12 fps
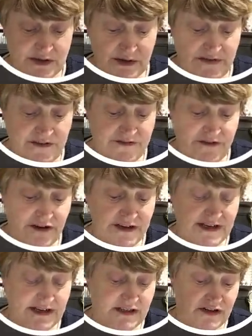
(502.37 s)
So if you
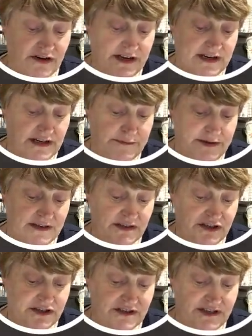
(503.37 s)
find any tiny little bits
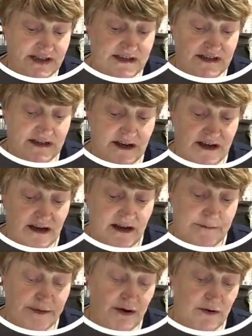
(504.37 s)
that just need a
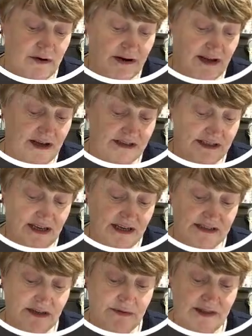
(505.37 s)
poke, it's
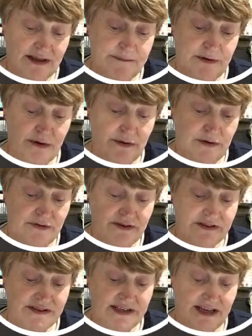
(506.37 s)
easy when they're both on
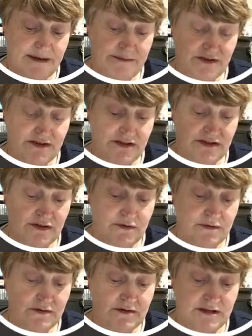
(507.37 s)
the same
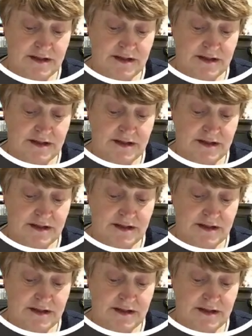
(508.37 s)
tool.